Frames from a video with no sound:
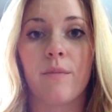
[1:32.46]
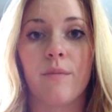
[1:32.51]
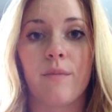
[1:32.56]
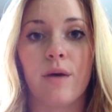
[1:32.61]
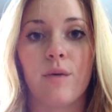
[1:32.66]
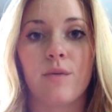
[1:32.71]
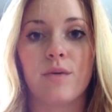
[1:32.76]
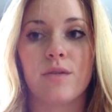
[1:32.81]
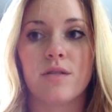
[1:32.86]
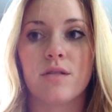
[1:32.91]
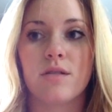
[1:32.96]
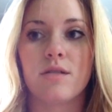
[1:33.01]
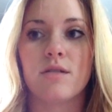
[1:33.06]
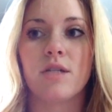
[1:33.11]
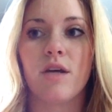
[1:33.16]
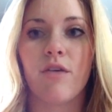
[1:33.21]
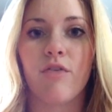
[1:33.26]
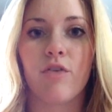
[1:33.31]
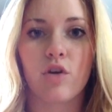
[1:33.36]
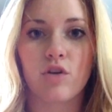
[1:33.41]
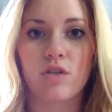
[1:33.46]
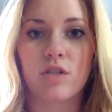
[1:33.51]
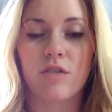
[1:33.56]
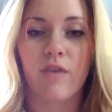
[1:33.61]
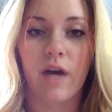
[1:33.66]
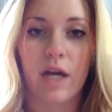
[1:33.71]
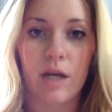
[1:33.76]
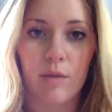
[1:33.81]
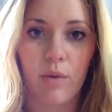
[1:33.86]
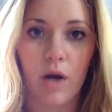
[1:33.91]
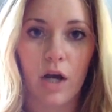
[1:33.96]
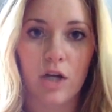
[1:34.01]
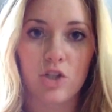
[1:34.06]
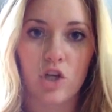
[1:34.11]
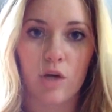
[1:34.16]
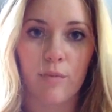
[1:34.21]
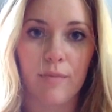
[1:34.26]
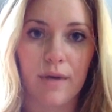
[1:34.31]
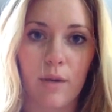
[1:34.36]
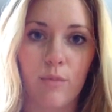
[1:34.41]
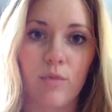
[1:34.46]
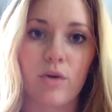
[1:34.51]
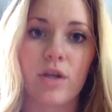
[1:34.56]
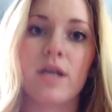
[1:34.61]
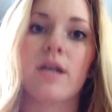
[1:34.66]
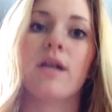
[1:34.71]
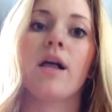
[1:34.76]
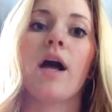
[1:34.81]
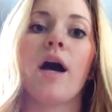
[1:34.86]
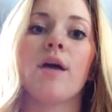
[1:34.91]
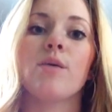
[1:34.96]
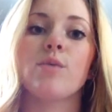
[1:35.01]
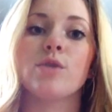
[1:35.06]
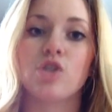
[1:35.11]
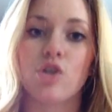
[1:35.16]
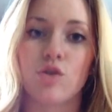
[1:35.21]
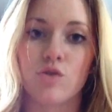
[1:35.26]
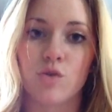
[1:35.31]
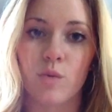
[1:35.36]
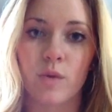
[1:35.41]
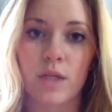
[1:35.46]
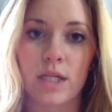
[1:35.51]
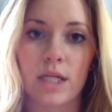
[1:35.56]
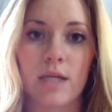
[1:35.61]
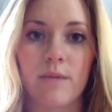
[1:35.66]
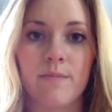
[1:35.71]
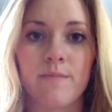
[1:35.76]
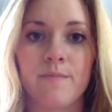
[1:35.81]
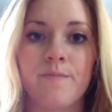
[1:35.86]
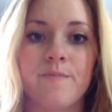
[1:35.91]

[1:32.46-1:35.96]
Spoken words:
It was difficult to find a project, but I'm really glad we chose what we did.